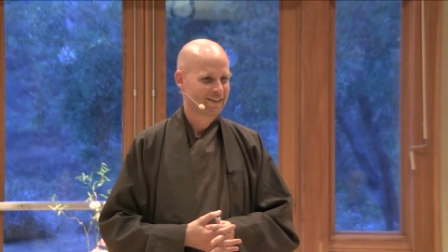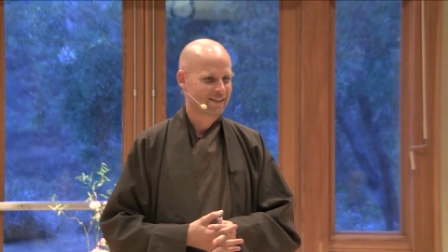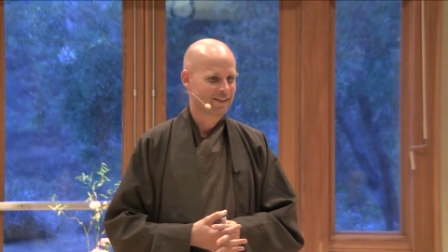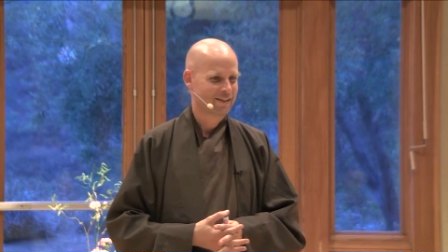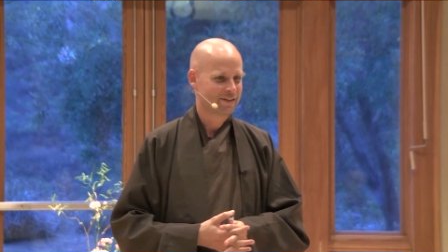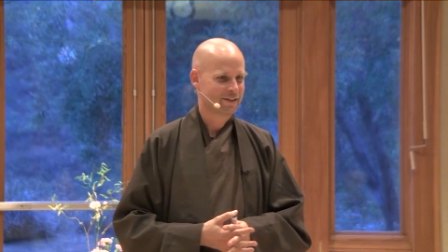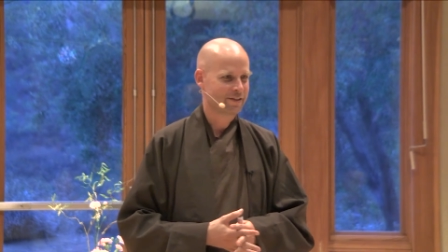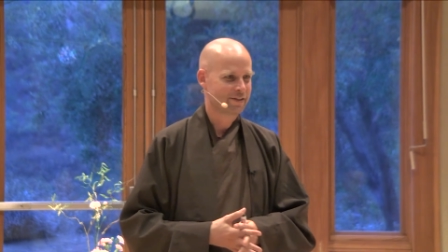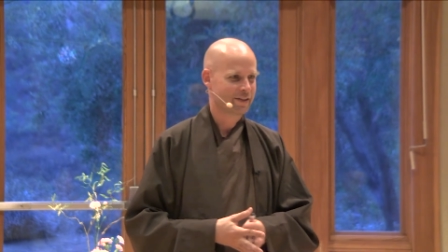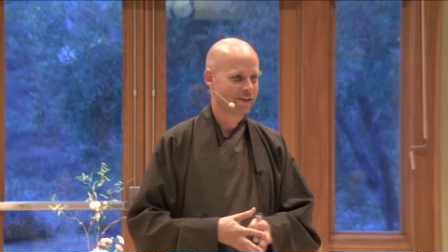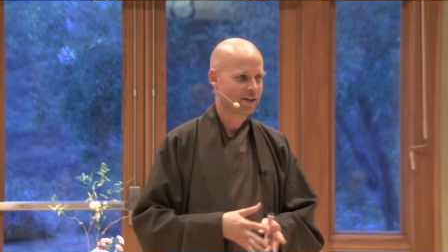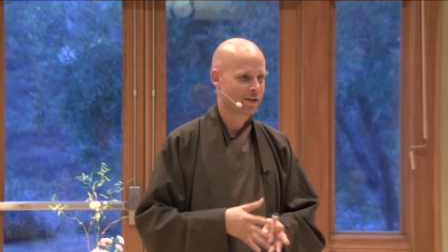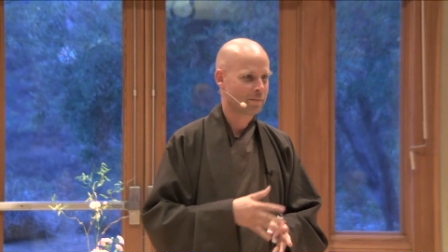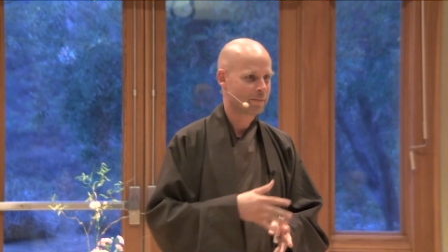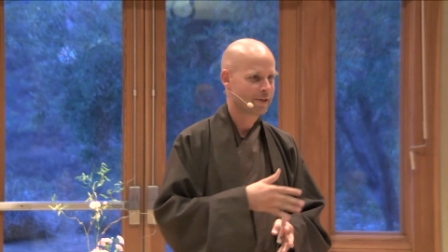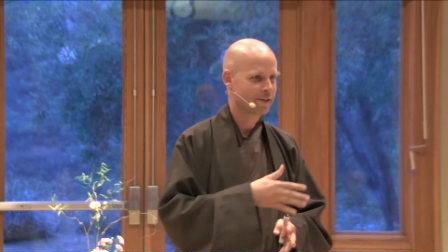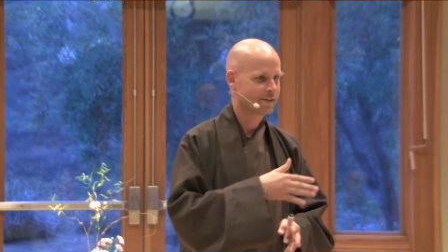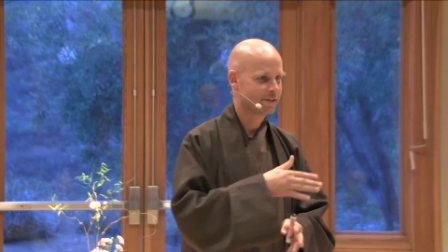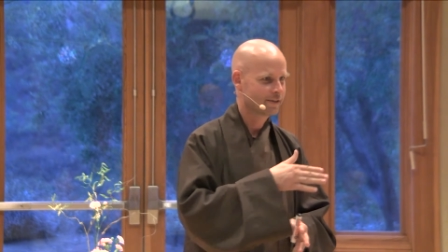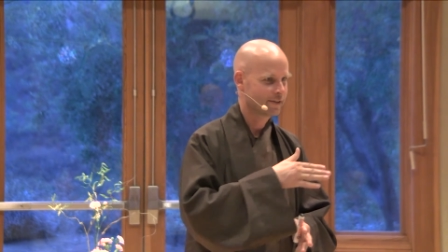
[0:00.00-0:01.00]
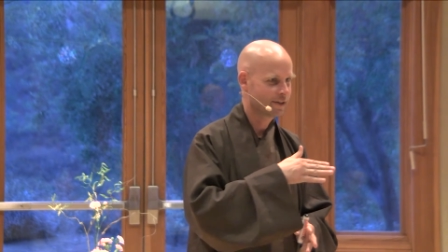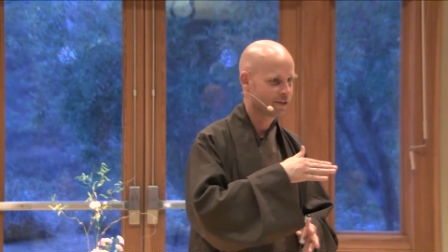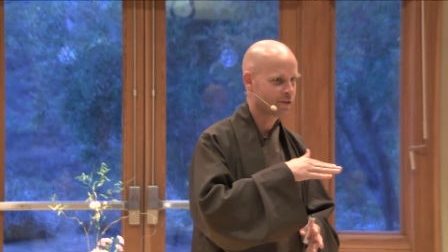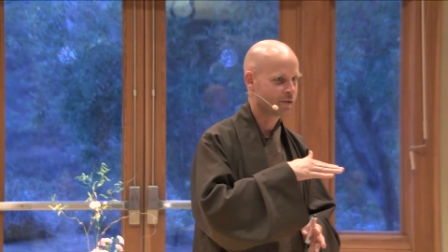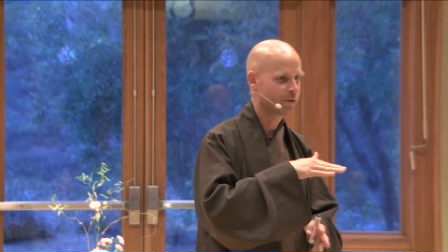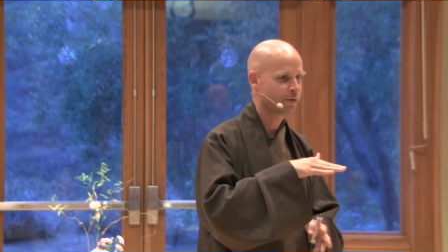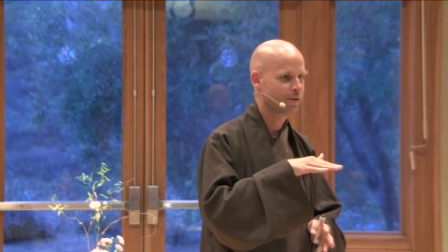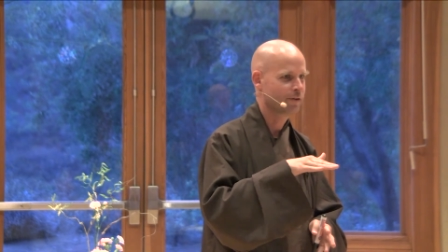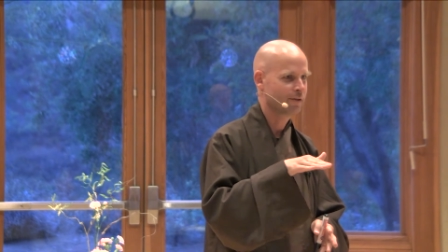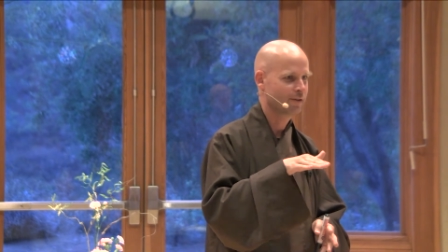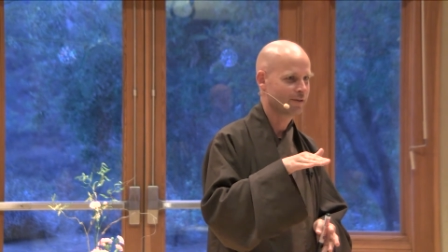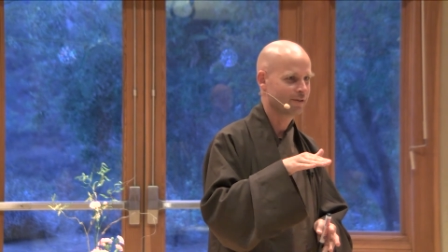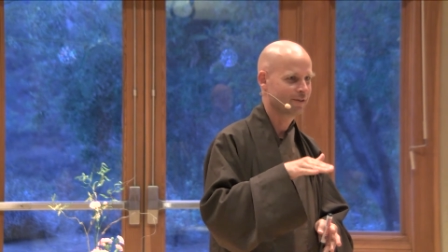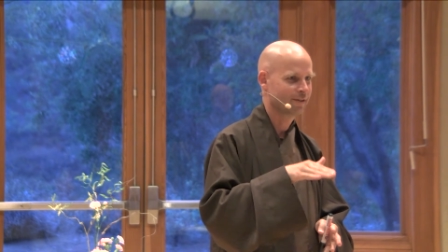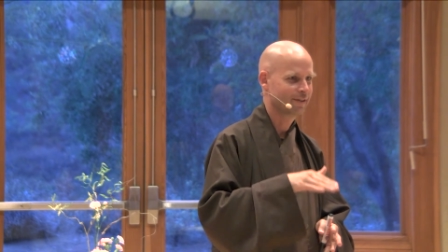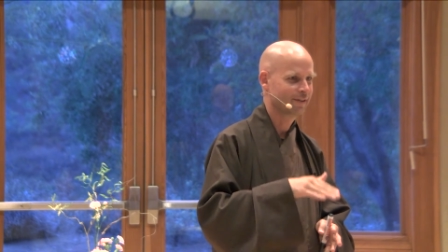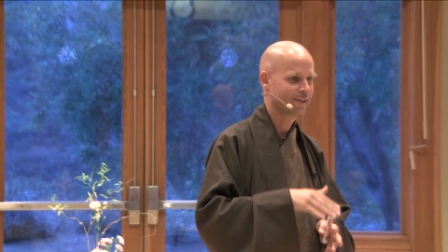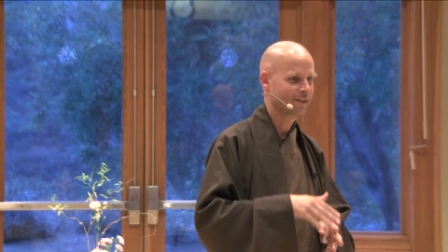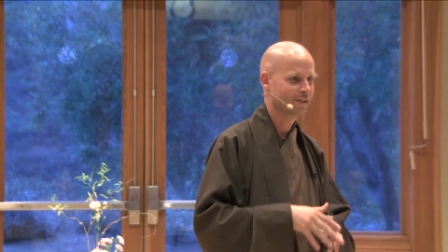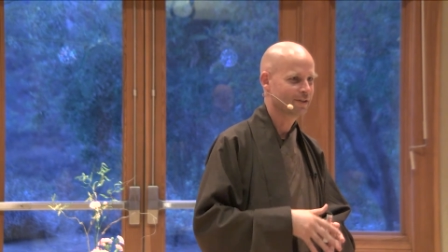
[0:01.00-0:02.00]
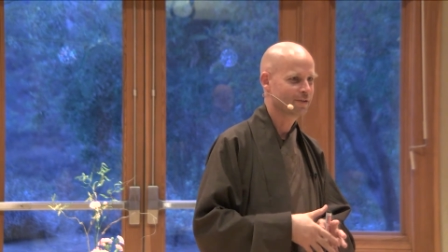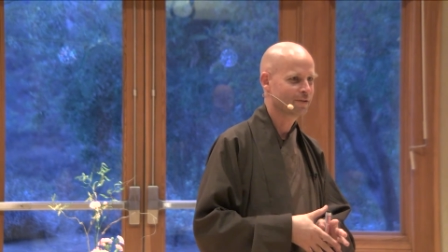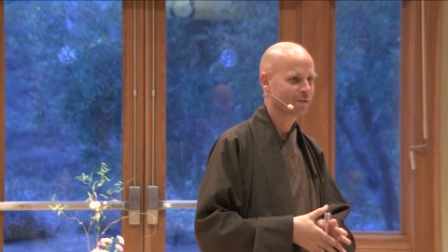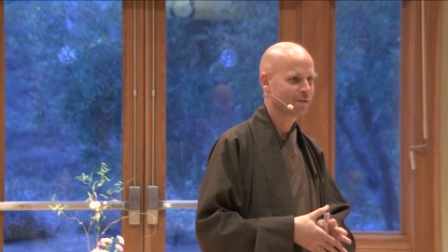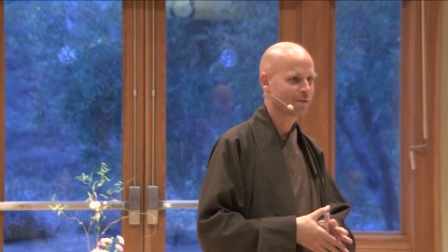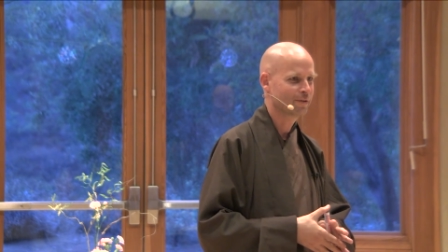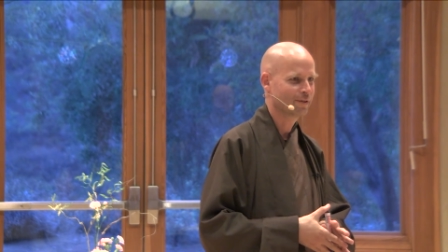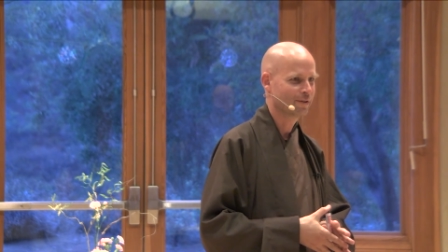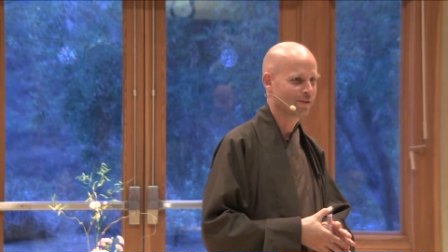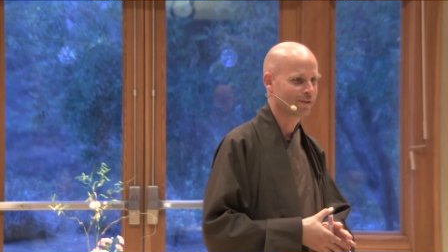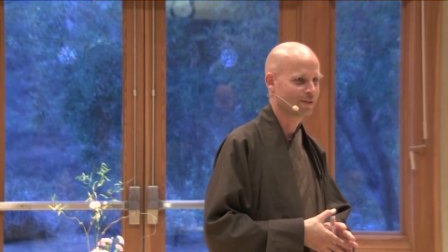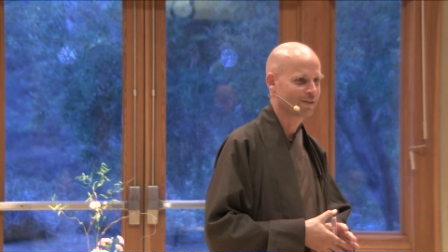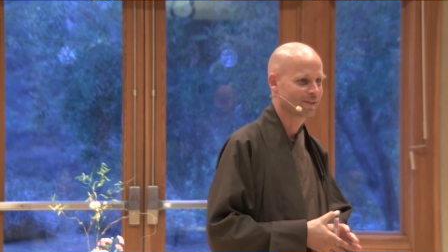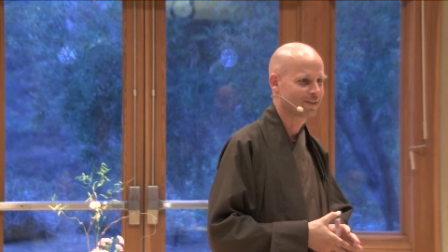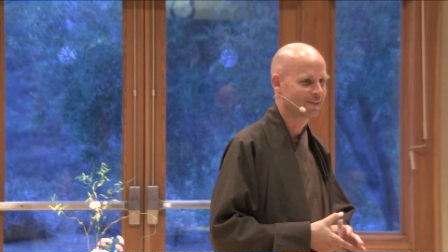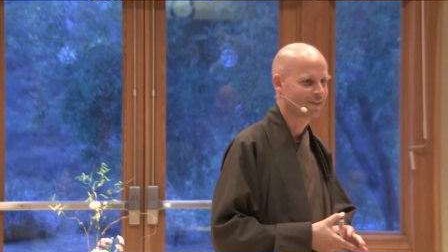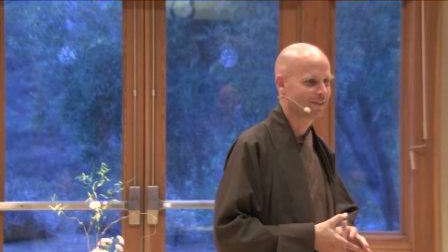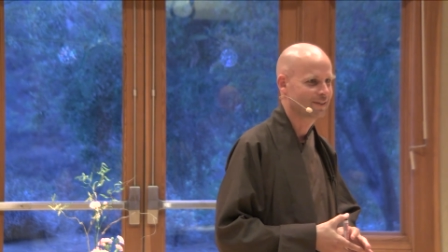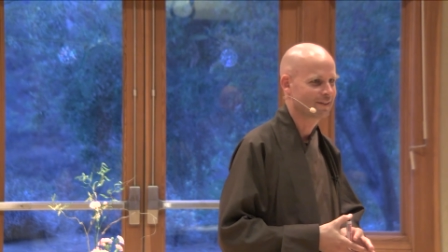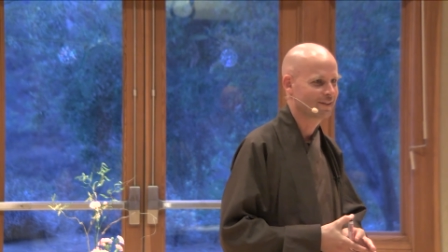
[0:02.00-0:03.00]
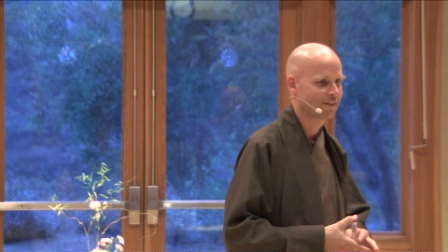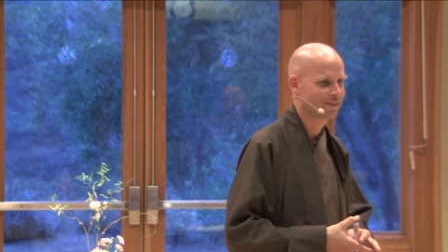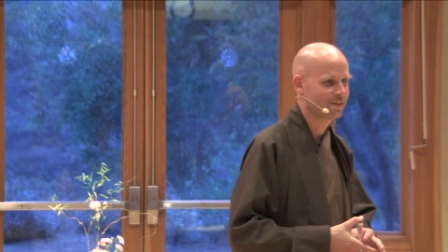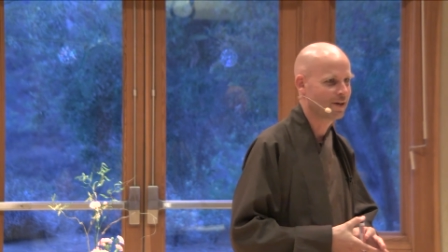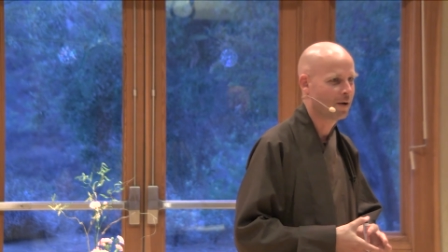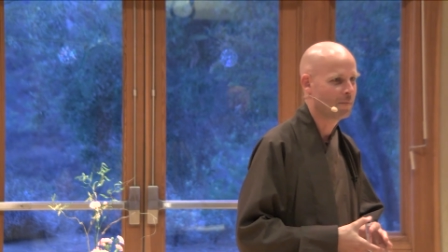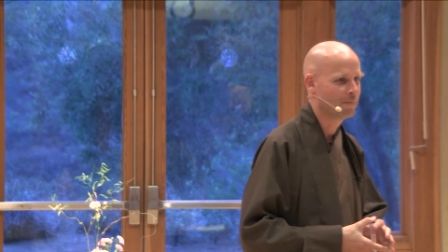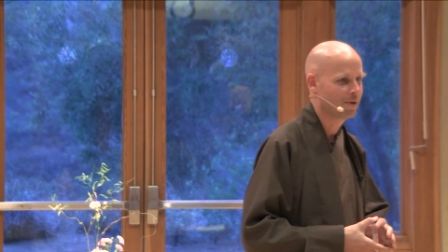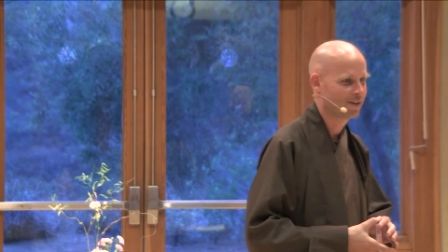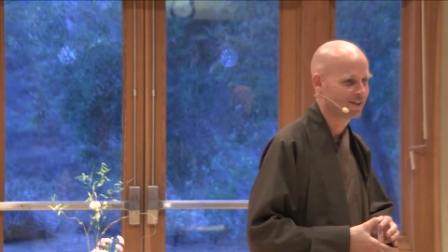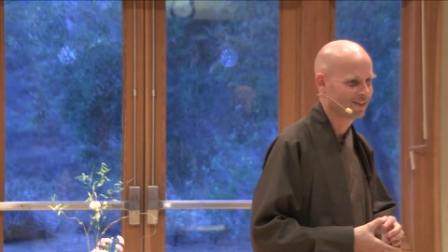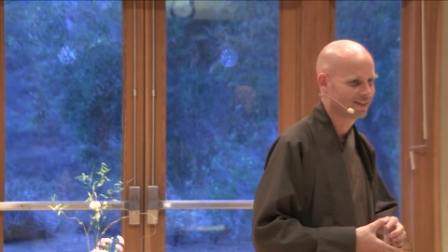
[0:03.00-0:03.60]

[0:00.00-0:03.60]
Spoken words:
Santana means eternal, the eternal Dhamma.